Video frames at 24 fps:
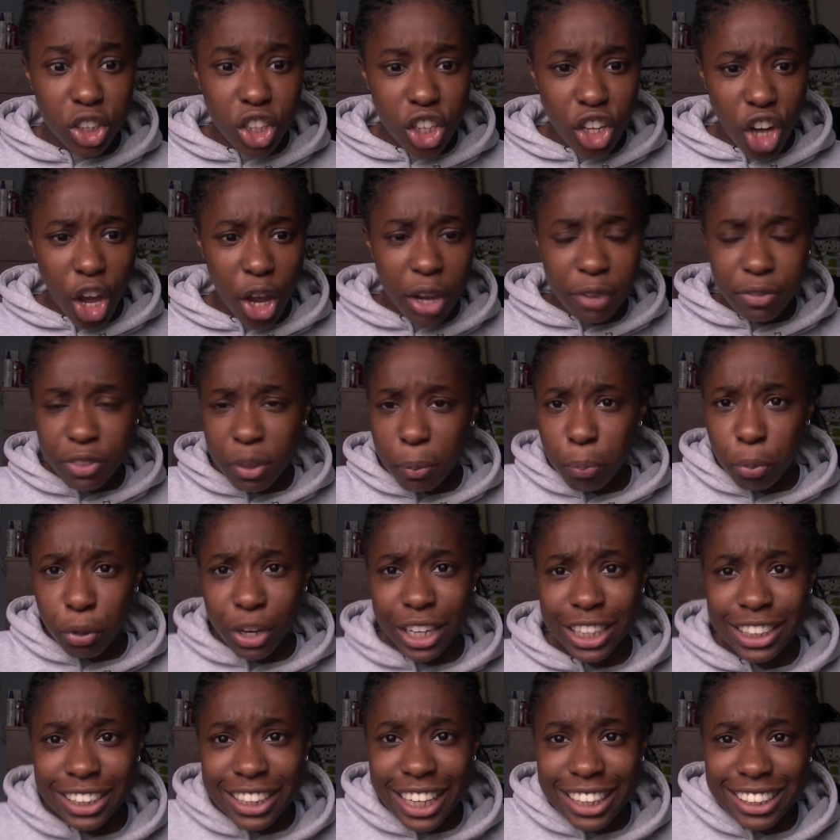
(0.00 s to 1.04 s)
you know, if the
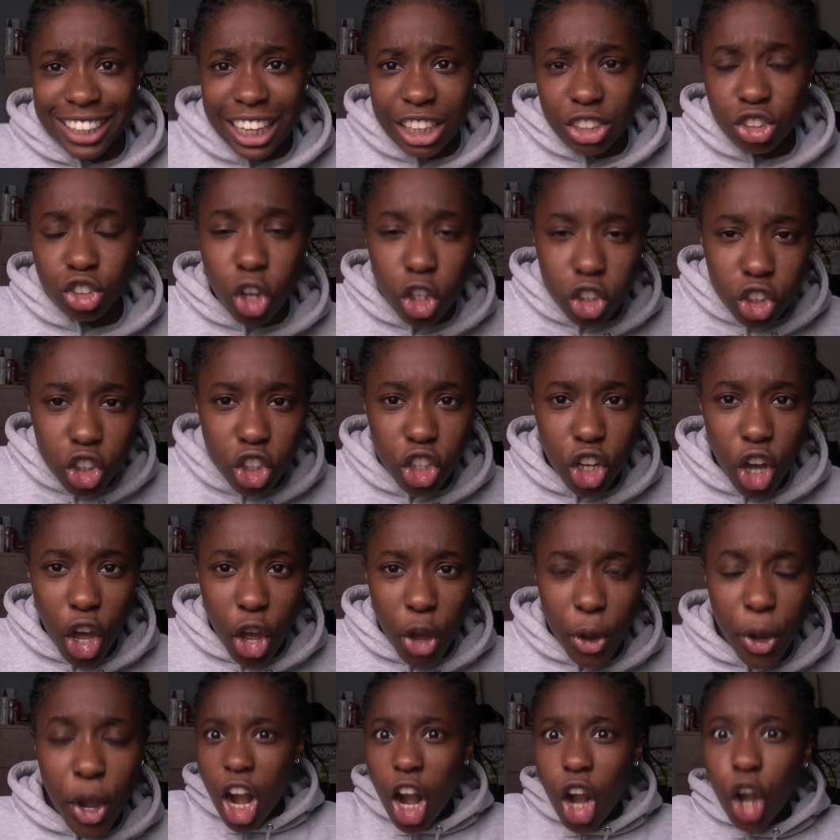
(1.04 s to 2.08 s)
pre-sex has not, you know,